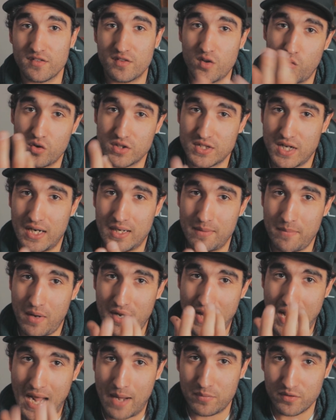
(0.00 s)
So we're talking
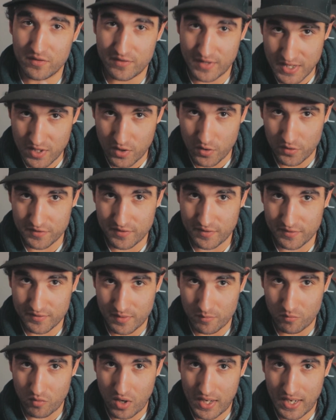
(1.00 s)
about Apple's
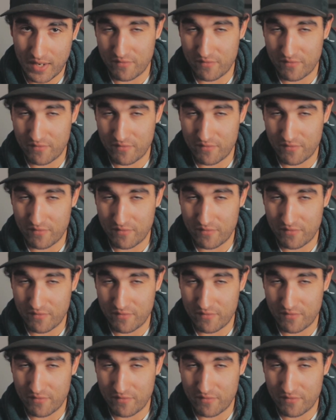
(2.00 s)
ecosystem, right?